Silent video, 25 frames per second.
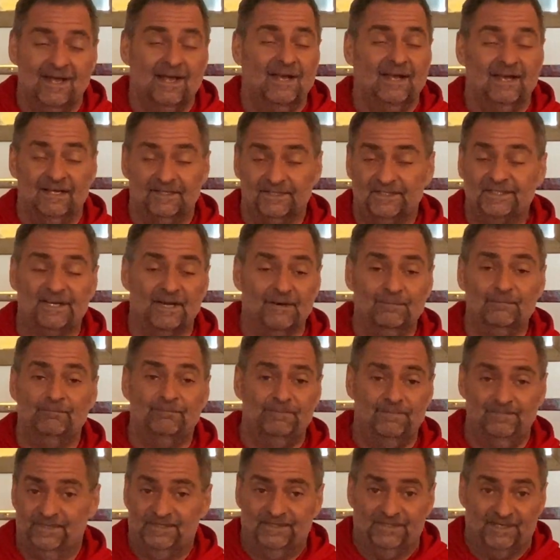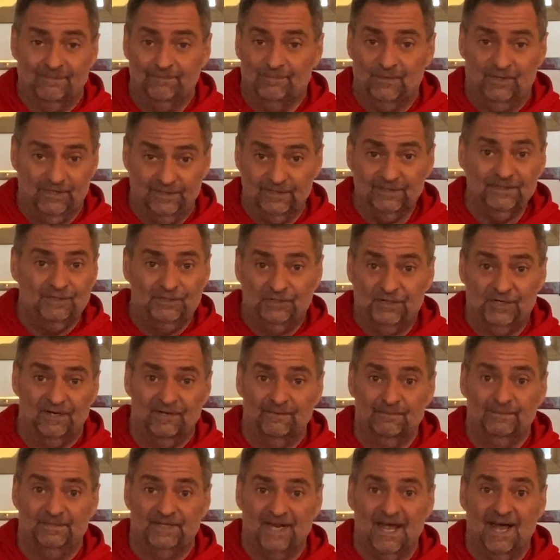And some good
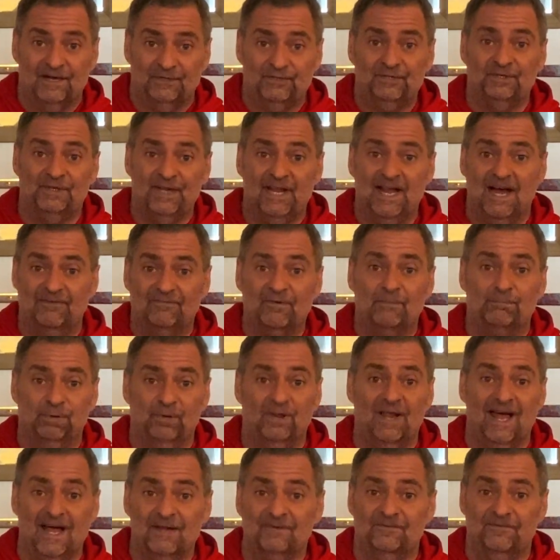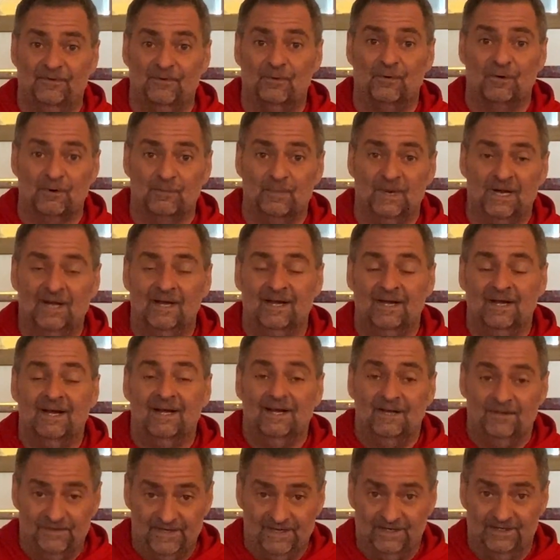gyms actually have a platform
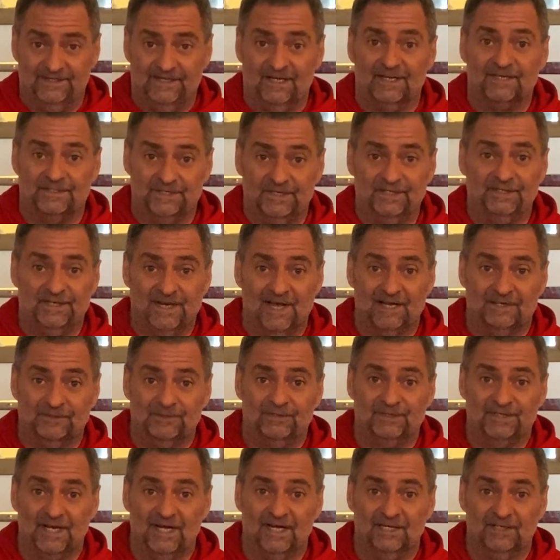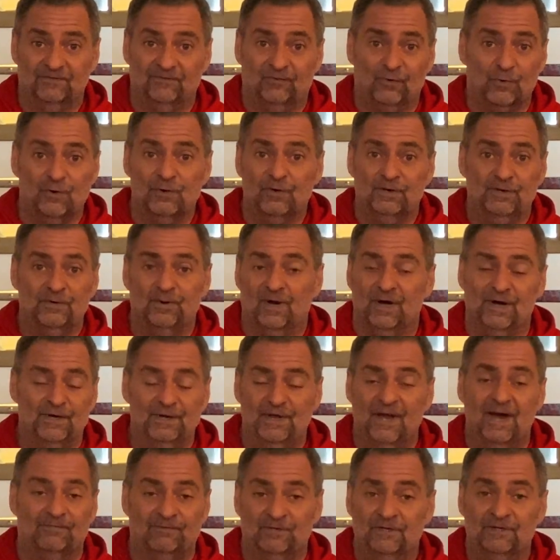that does this exercise for you. All
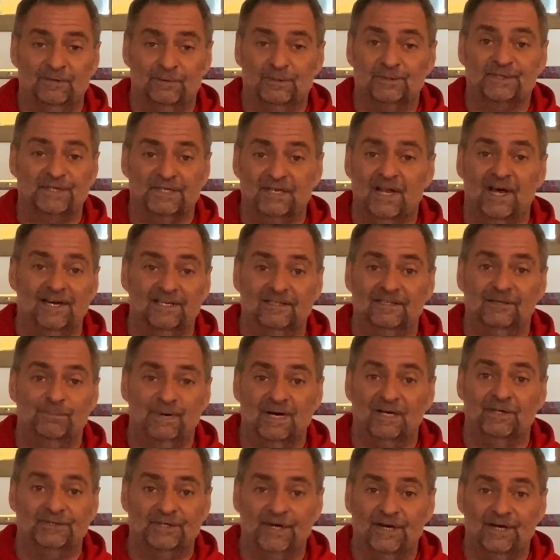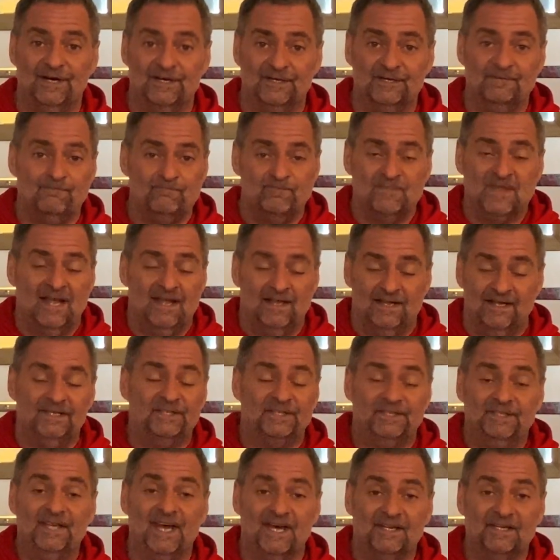you have to do is slide the belt on.
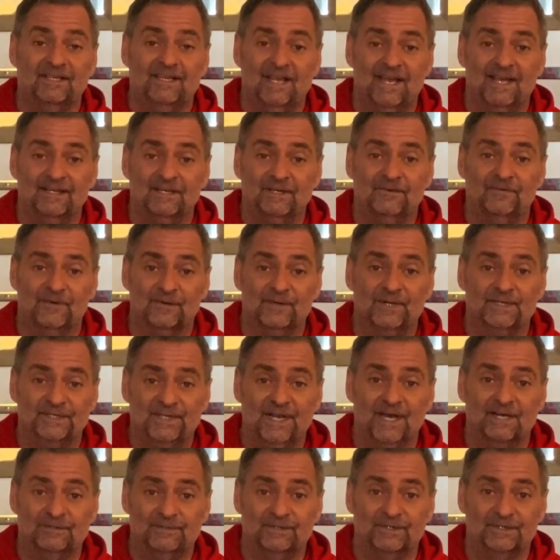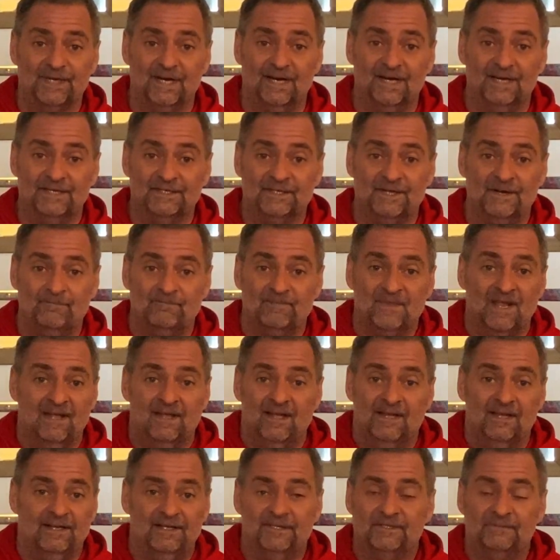It's dedicated for this exercise.
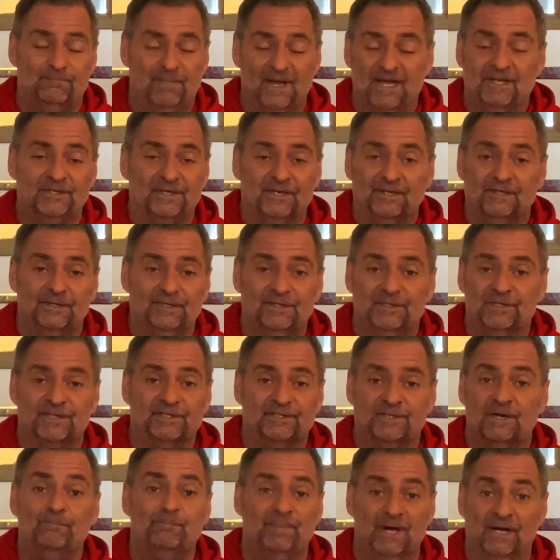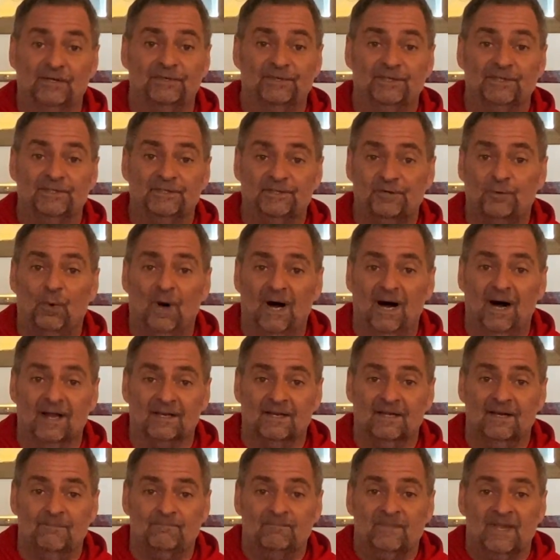It's basically just a belted
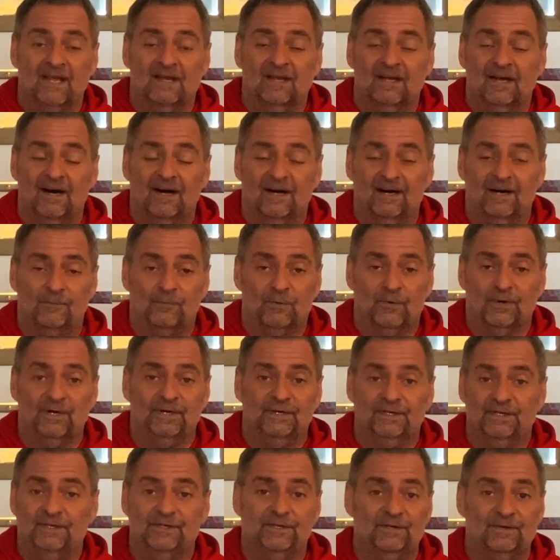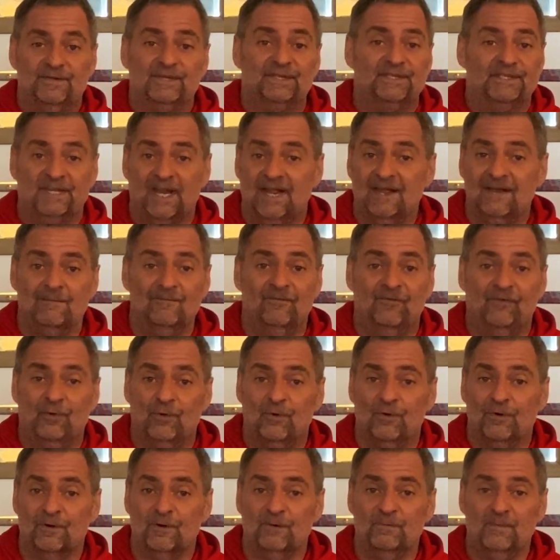squat. We're going to do the same
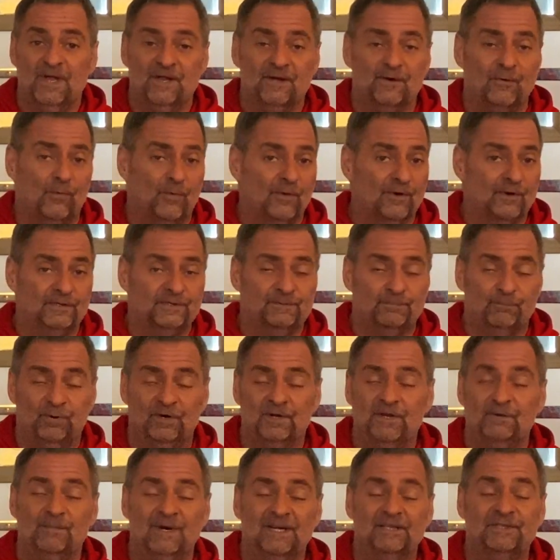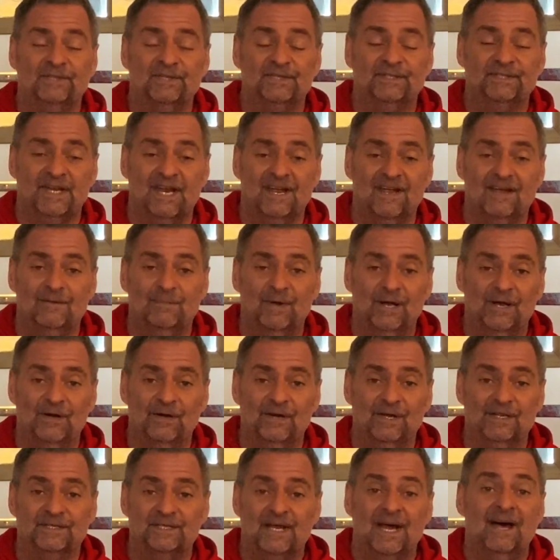form. It works pretty much the same
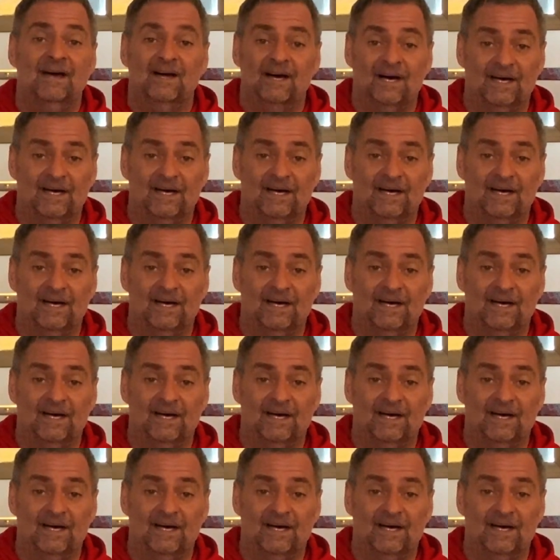areas.